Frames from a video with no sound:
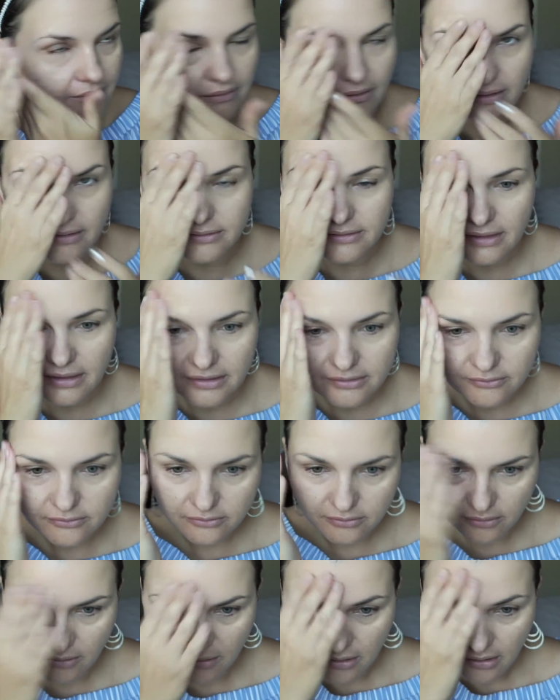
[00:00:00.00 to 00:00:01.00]
and then
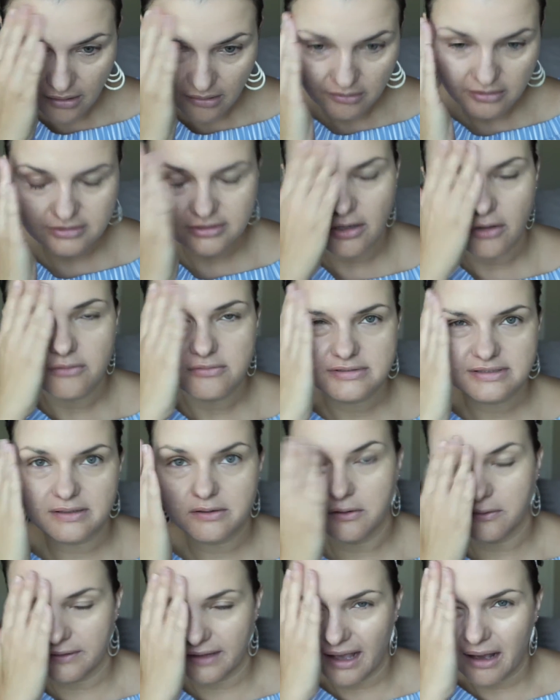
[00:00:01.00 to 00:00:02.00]
you, because they all
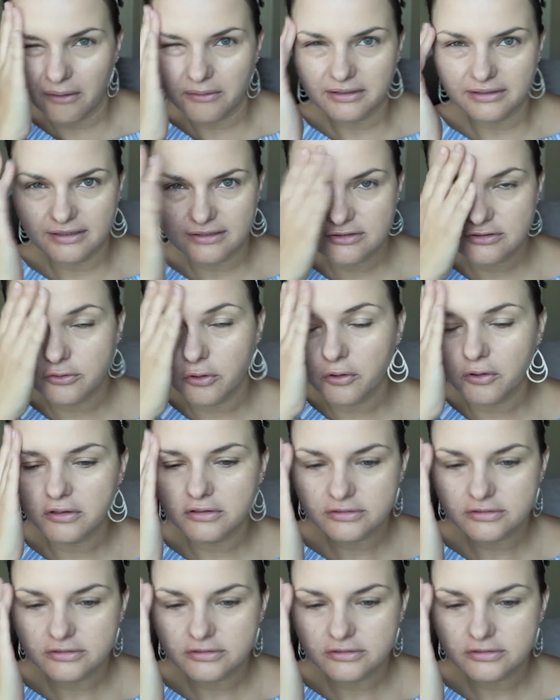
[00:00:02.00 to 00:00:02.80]
sold out in a store,